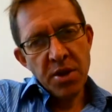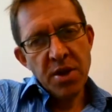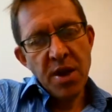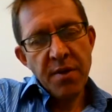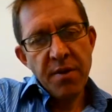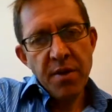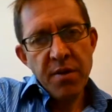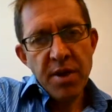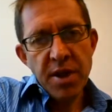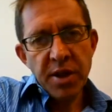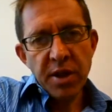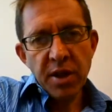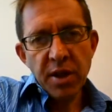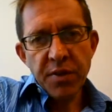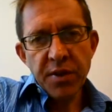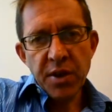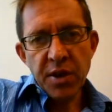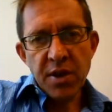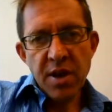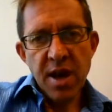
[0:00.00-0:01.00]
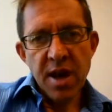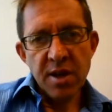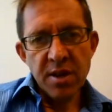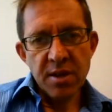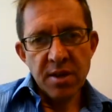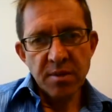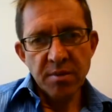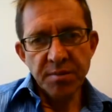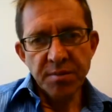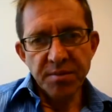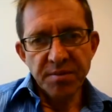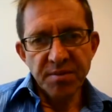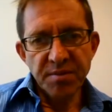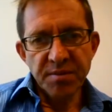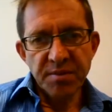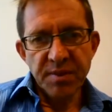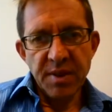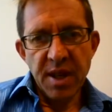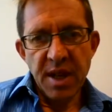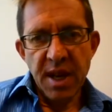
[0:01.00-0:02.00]
never really got off the ground,
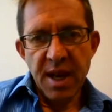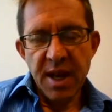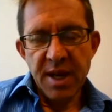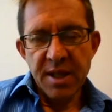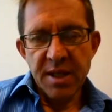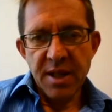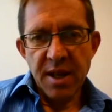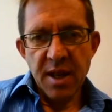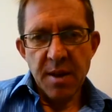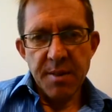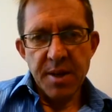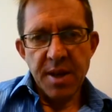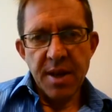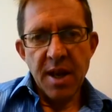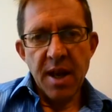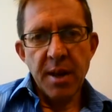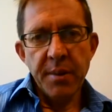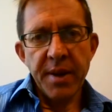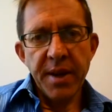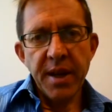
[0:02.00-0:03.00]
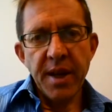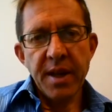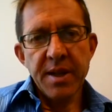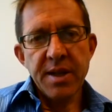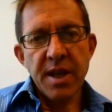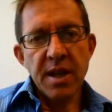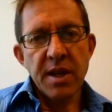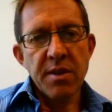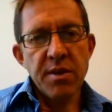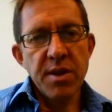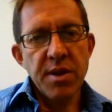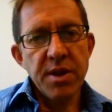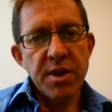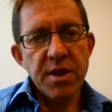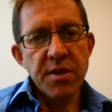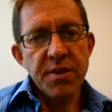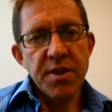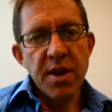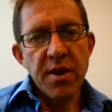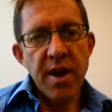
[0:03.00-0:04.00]
and now we're going down a
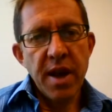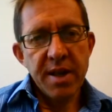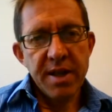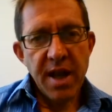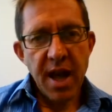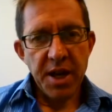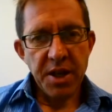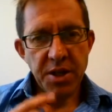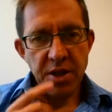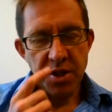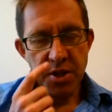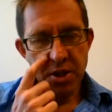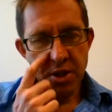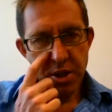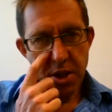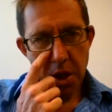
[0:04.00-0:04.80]
route of direct action.